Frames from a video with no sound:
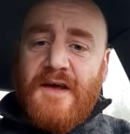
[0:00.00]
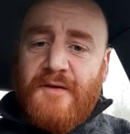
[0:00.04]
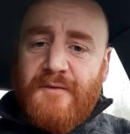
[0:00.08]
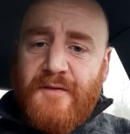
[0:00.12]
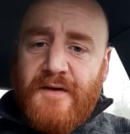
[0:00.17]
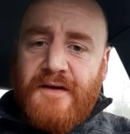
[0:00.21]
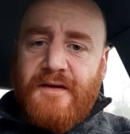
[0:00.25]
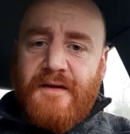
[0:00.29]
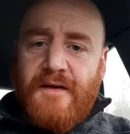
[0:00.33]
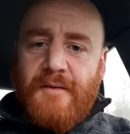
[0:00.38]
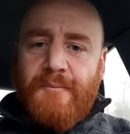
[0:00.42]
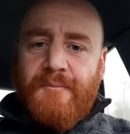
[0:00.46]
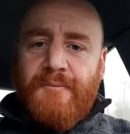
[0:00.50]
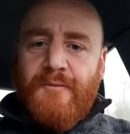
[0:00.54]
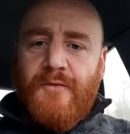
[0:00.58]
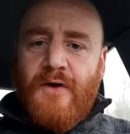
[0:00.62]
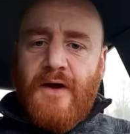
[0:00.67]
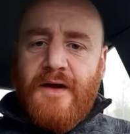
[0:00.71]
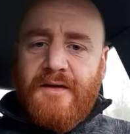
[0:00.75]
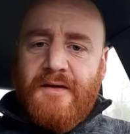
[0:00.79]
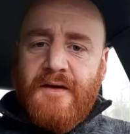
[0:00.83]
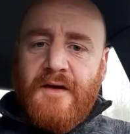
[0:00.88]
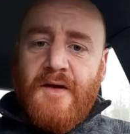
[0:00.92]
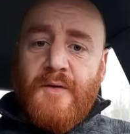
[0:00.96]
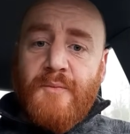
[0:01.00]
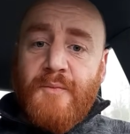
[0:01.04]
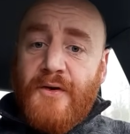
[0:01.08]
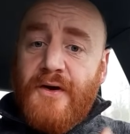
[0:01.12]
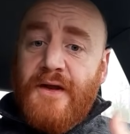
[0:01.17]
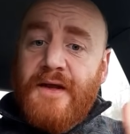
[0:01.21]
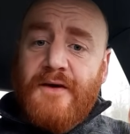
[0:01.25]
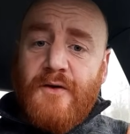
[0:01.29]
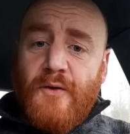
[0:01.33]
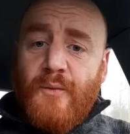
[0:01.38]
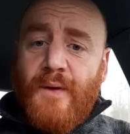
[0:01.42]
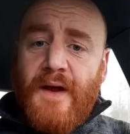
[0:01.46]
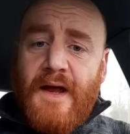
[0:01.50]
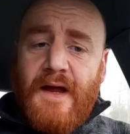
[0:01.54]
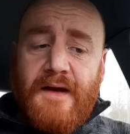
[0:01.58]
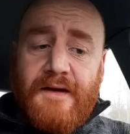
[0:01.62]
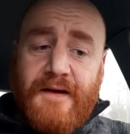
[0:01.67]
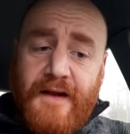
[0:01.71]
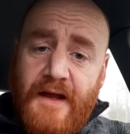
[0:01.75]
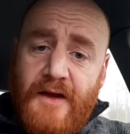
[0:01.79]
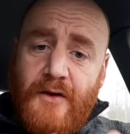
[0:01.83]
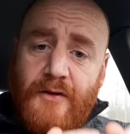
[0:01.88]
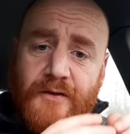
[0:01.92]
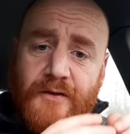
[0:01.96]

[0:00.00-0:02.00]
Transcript: was given to them, right? But either way,